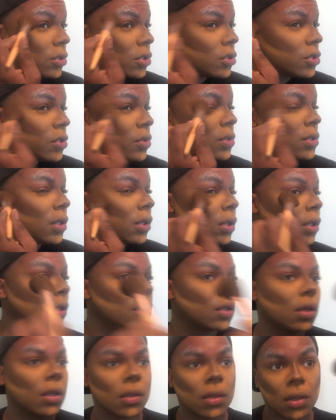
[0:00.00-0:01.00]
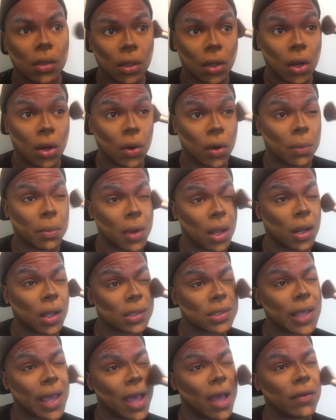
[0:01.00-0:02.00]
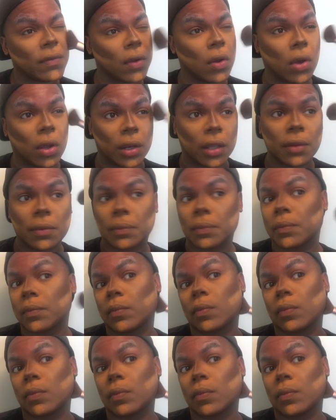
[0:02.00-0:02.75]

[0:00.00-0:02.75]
just using the current product I have on it